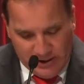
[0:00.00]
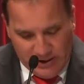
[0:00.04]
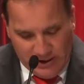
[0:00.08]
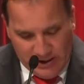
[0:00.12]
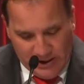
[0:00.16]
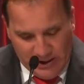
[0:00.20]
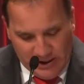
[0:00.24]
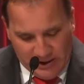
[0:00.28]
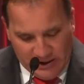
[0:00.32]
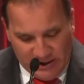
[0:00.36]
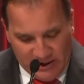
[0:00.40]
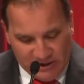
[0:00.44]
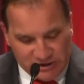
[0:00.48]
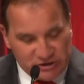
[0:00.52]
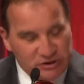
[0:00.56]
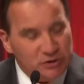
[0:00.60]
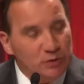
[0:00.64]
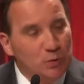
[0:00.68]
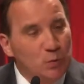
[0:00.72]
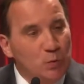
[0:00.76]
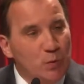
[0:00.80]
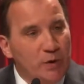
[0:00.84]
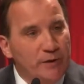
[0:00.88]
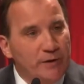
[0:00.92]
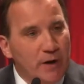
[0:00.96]
It is
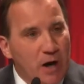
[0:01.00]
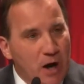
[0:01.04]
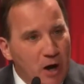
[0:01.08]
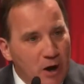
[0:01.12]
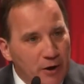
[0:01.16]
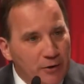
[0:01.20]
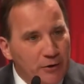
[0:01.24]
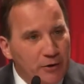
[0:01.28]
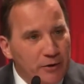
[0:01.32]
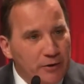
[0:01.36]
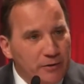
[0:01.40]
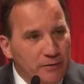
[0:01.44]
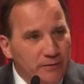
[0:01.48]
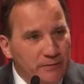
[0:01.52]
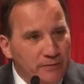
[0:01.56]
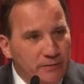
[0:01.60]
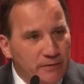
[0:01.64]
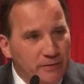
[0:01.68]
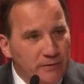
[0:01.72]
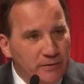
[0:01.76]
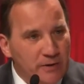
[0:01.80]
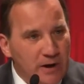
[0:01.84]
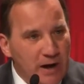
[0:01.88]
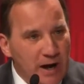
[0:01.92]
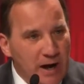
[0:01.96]
with honor
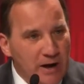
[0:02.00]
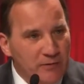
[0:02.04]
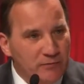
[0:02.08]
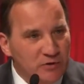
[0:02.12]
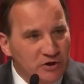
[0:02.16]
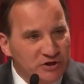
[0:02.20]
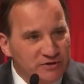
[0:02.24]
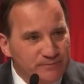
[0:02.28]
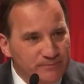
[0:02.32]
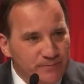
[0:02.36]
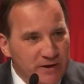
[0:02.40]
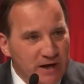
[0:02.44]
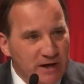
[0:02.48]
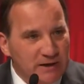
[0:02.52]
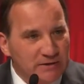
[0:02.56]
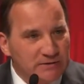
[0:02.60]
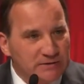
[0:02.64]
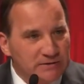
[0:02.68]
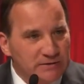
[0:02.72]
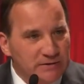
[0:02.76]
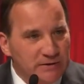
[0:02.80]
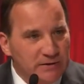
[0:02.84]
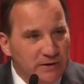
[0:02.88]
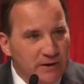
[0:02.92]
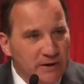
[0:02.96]
and
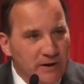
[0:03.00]
respect